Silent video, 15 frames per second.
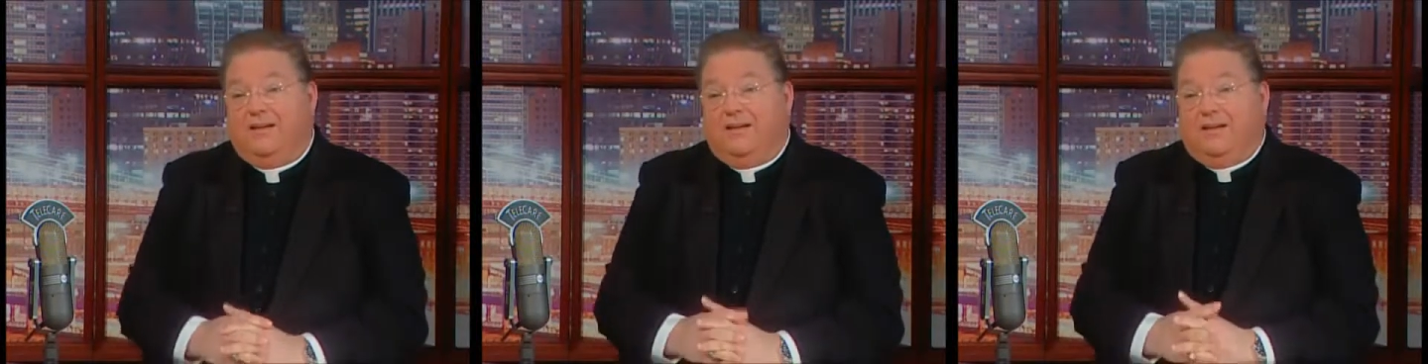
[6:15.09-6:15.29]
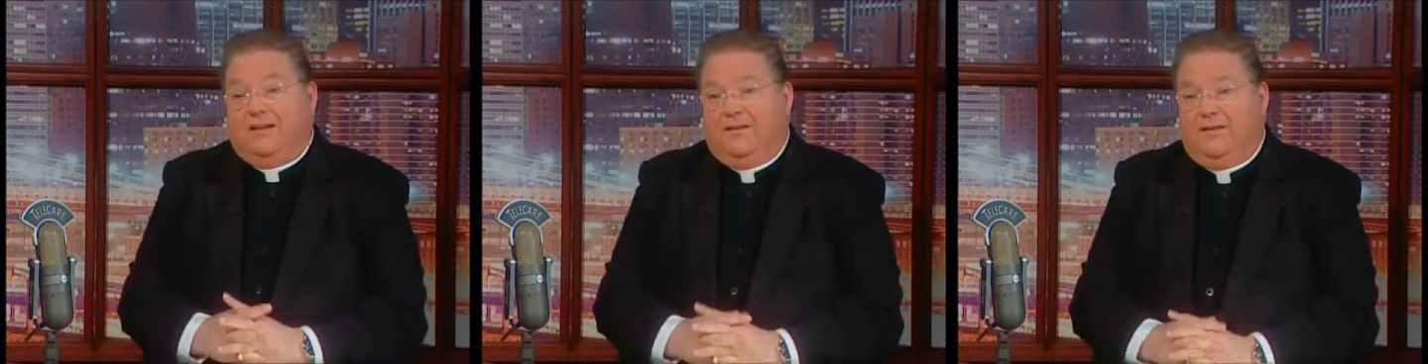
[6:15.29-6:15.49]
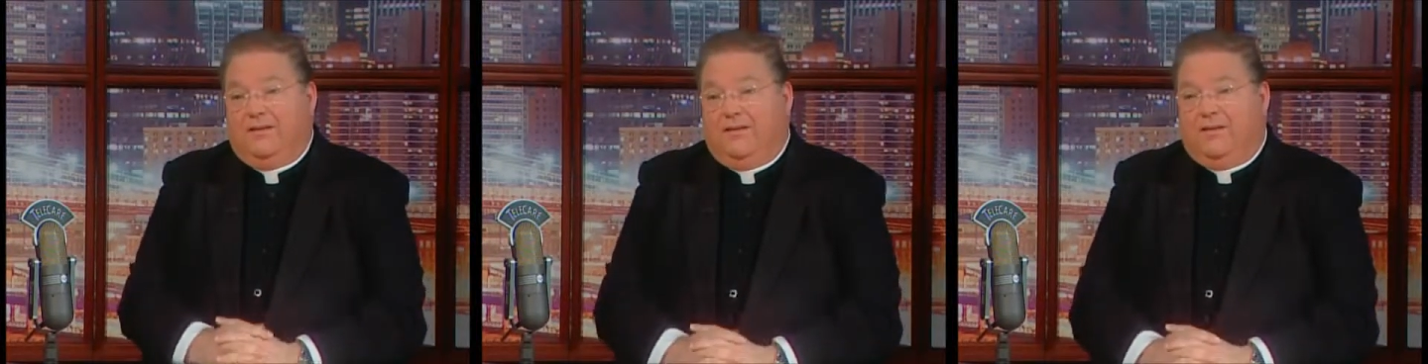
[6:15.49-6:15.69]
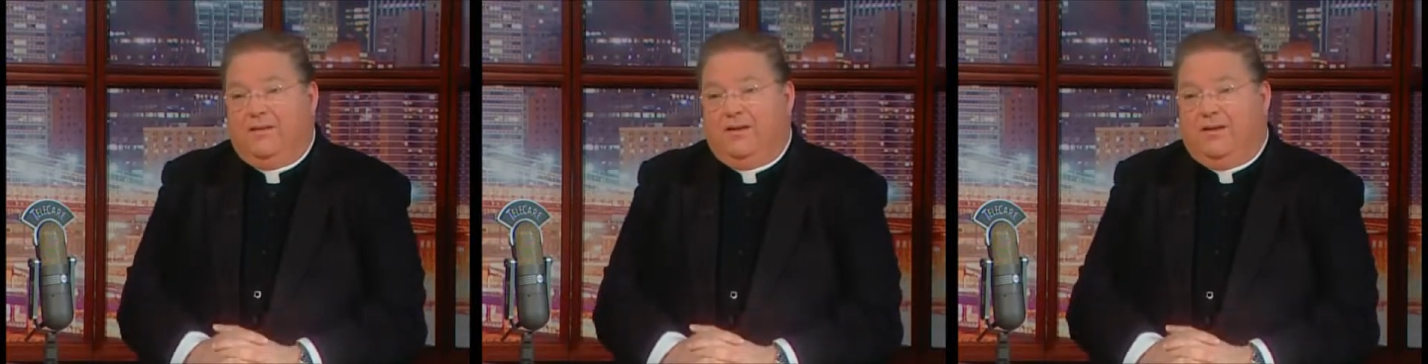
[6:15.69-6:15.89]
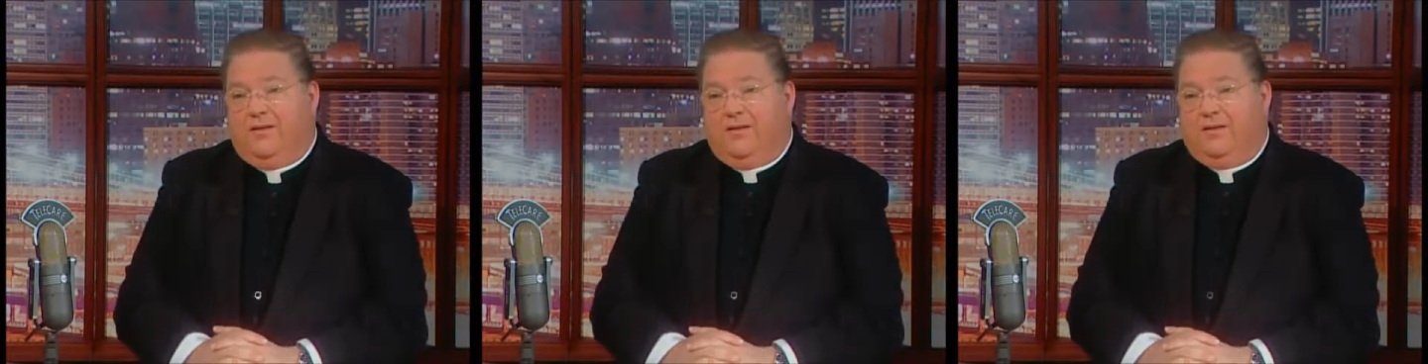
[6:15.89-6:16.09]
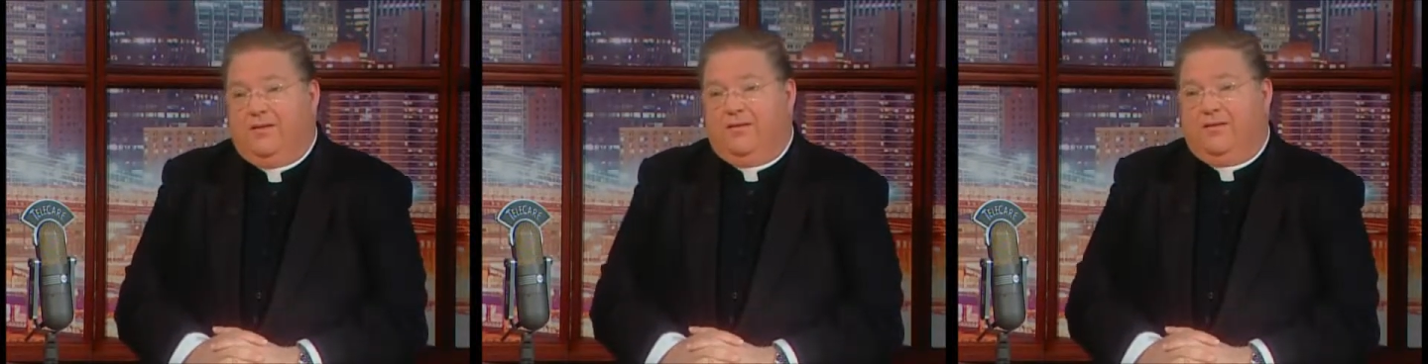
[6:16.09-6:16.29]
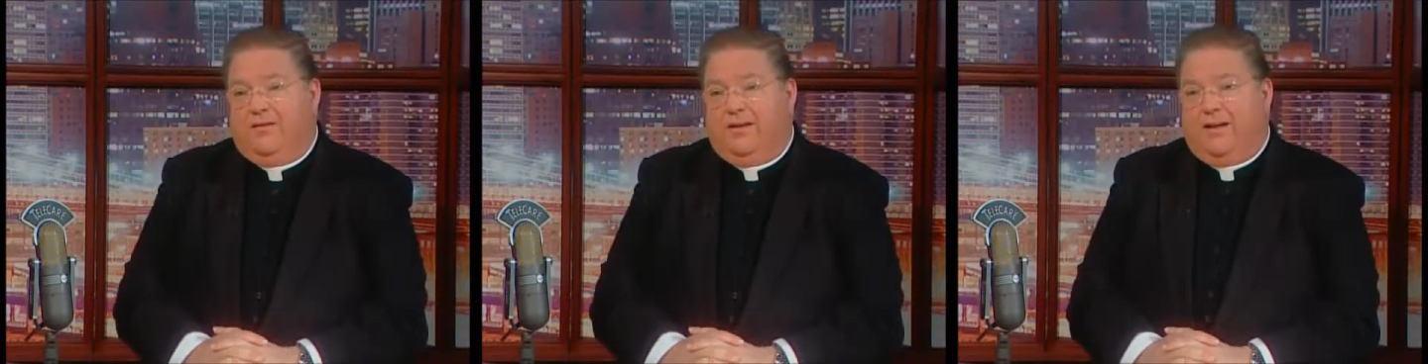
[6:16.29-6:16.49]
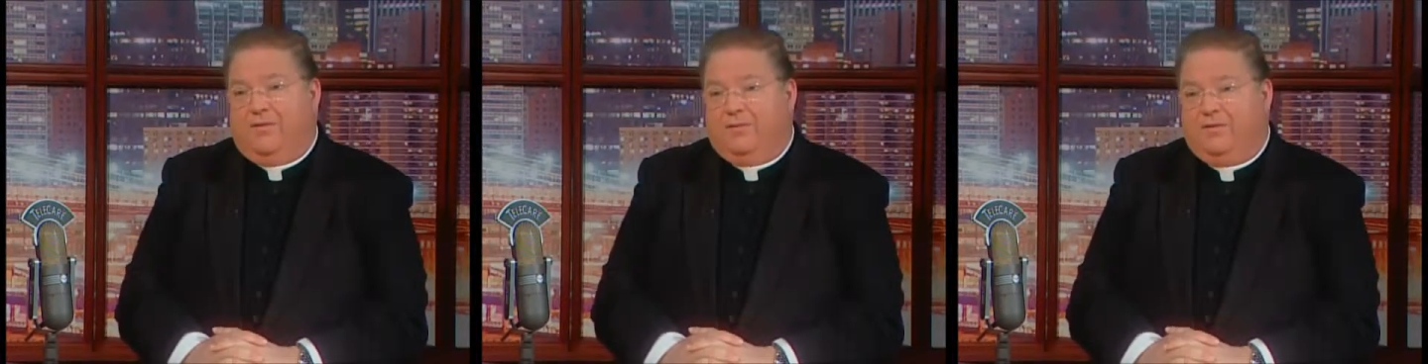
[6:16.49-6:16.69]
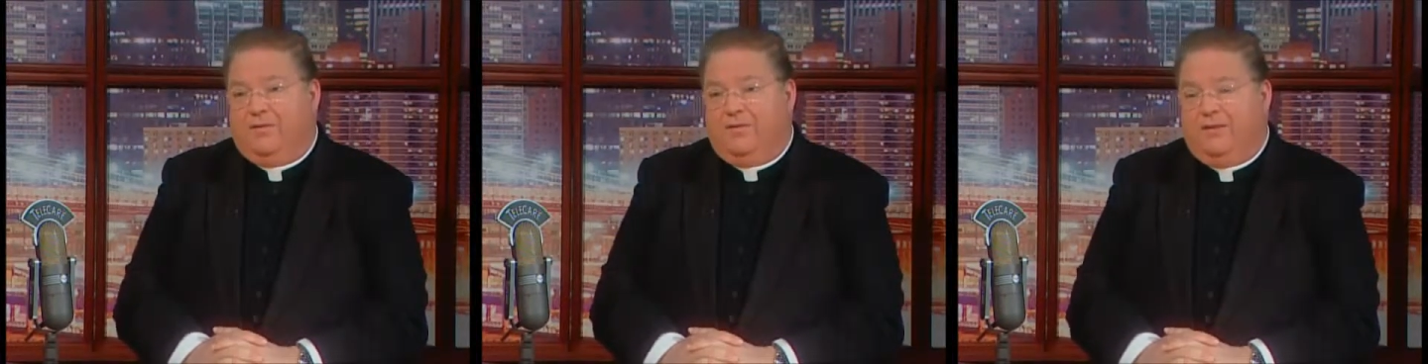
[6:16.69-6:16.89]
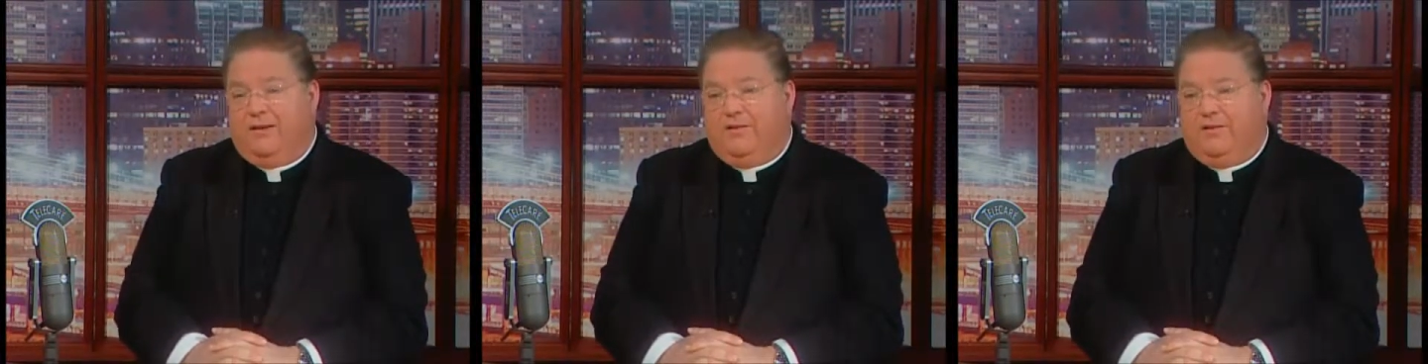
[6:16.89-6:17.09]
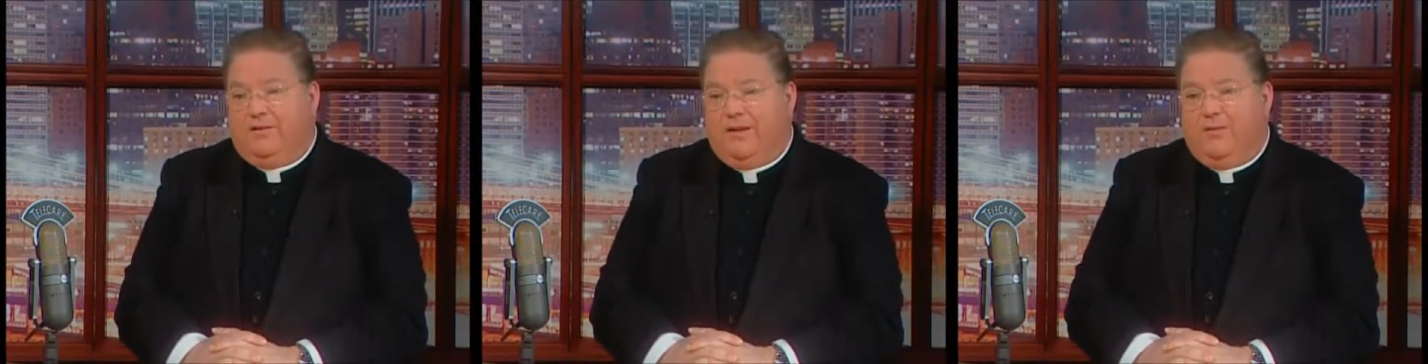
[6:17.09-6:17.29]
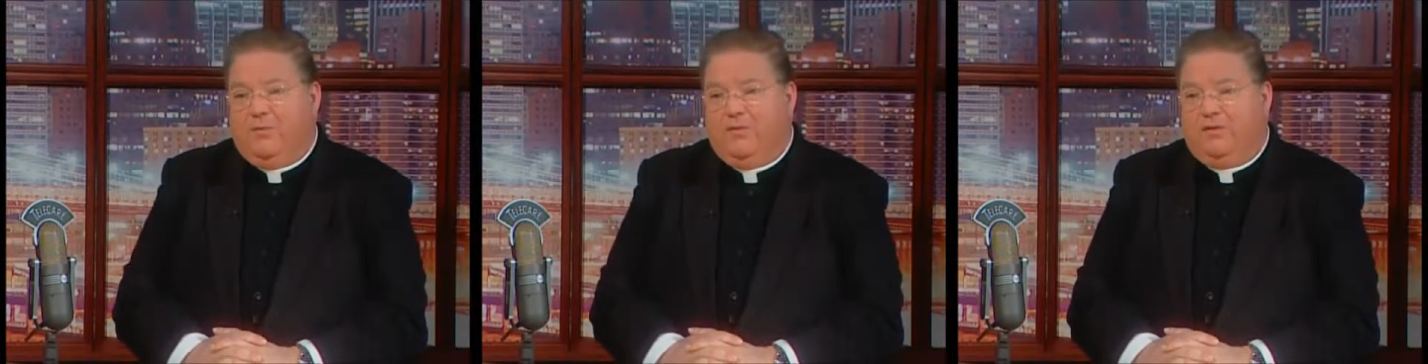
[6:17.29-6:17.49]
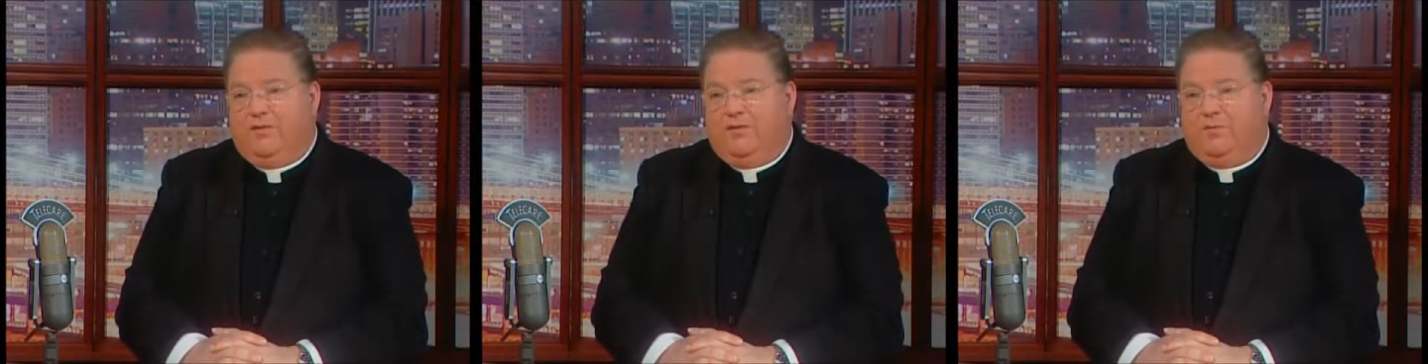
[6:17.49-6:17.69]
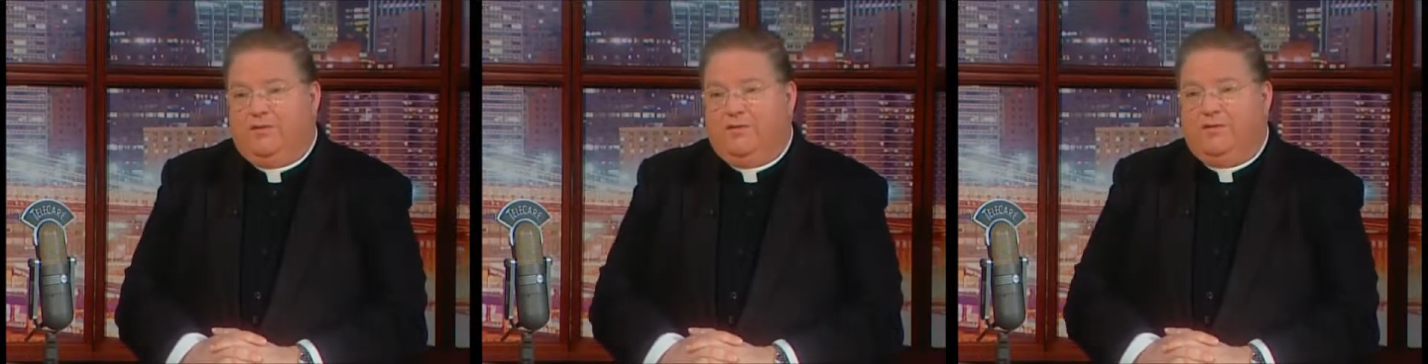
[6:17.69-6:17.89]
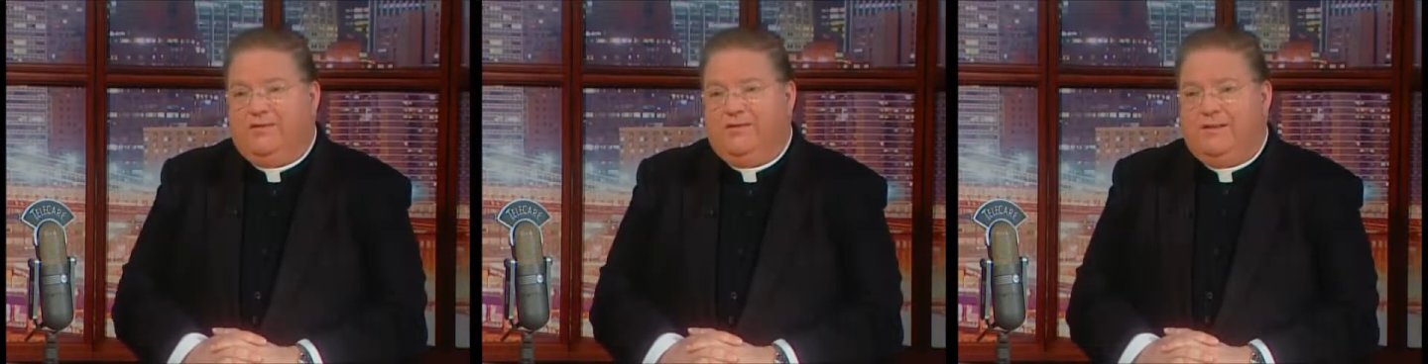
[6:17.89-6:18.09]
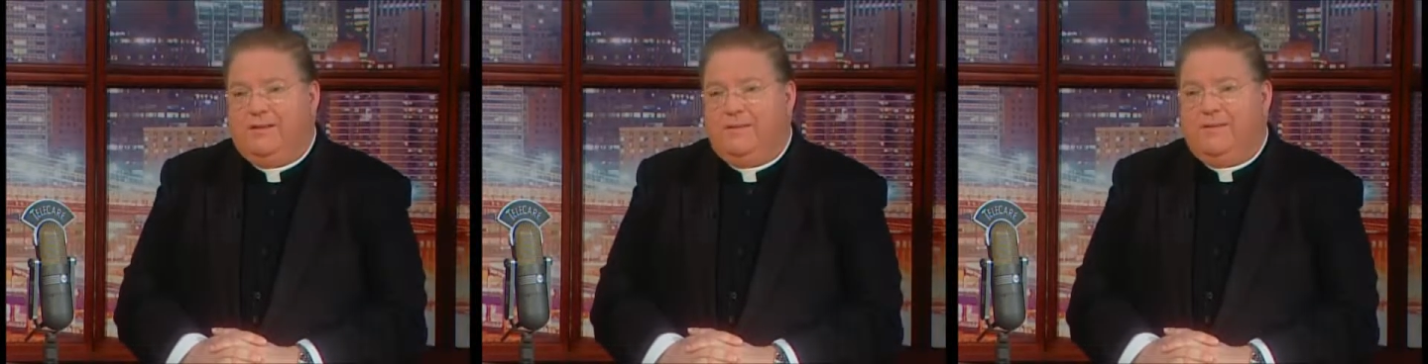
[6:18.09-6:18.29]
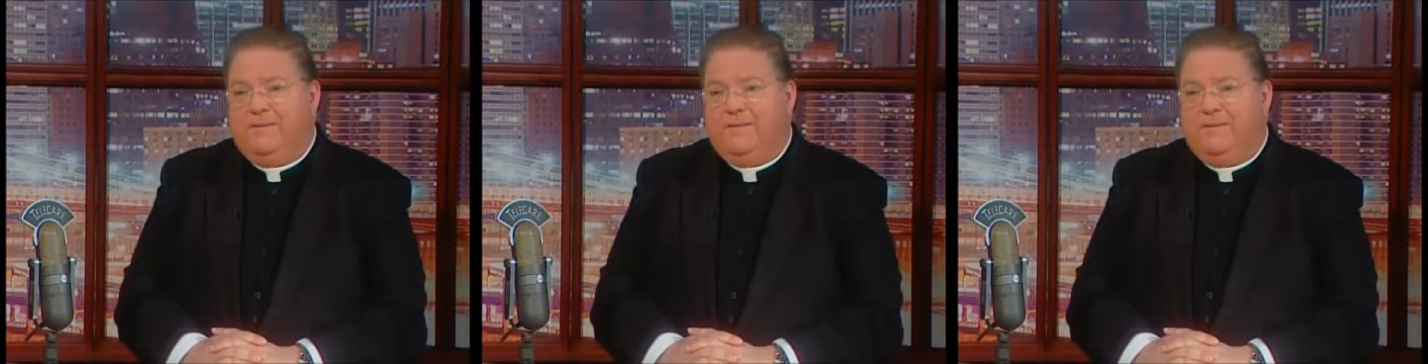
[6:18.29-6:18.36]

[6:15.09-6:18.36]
Like, are there opportunities for them also at Maria Regina?